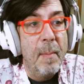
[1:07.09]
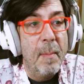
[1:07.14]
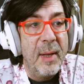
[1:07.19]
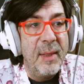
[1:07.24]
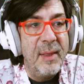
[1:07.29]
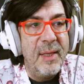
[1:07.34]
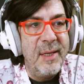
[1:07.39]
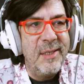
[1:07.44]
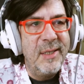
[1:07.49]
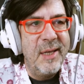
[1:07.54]

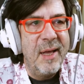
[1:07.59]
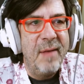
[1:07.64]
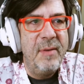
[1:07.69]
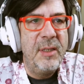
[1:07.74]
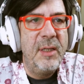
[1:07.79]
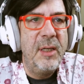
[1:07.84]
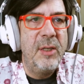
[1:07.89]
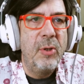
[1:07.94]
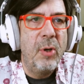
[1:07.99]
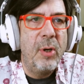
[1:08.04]
but this
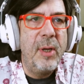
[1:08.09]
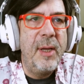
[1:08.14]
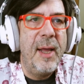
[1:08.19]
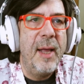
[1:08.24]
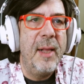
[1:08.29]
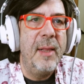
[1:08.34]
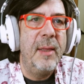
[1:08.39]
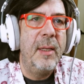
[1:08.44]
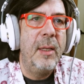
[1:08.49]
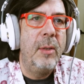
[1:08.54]
service is
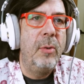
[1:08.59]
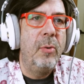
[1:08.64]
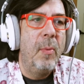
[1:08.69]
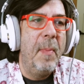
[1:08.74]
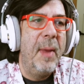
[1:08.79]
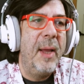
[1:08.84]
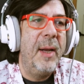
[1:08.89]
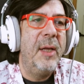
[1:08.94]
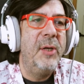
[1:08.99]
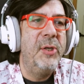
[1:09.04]
oriented to
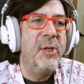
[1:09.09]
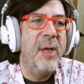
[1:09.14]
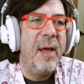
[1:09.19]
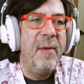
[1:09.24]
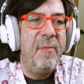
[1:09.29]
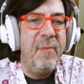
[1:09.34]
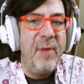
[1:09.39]
manage a